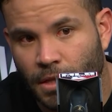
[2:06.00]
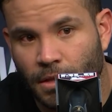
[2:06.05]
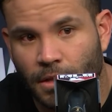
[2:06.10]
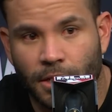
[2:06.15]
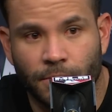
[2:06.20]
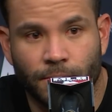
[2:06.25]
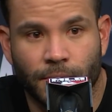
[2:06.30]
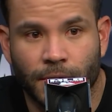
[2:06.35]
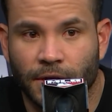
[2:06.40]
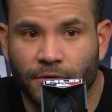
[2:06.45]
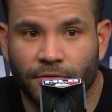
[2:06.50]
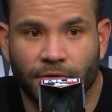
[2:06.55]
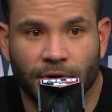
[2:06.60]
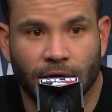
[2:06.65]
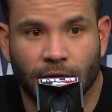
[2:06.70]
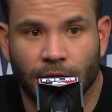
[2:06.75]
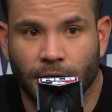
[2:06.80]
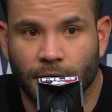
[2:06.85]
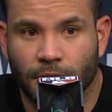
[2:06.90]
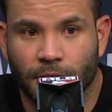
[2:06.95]
They played
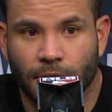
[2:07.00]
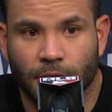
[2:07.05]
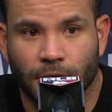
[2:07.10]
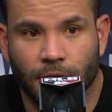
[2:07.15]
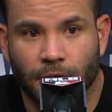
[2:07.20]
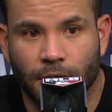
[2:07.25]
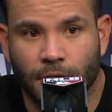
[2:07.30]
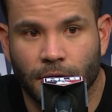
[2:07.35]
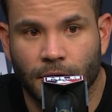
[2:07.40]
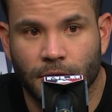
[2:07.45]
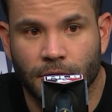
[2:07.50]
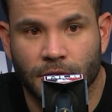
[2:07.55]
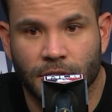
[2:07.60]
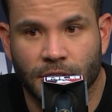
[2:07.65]
really good, you know,